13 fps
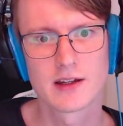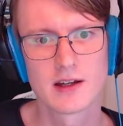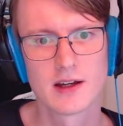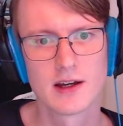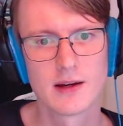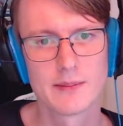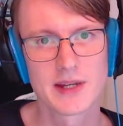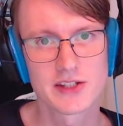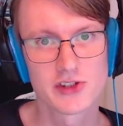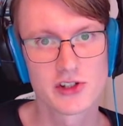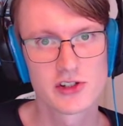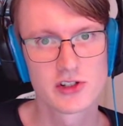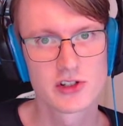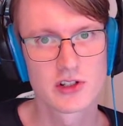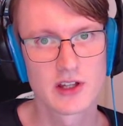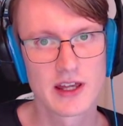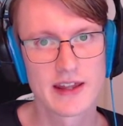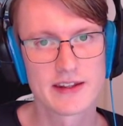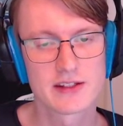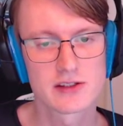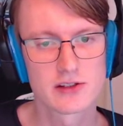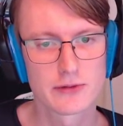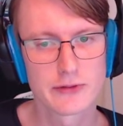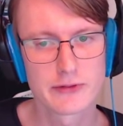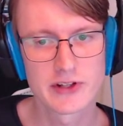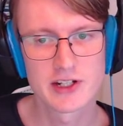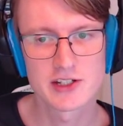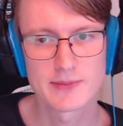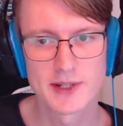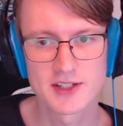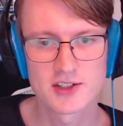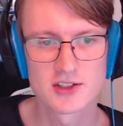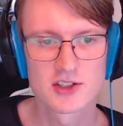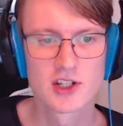message and its server finish message,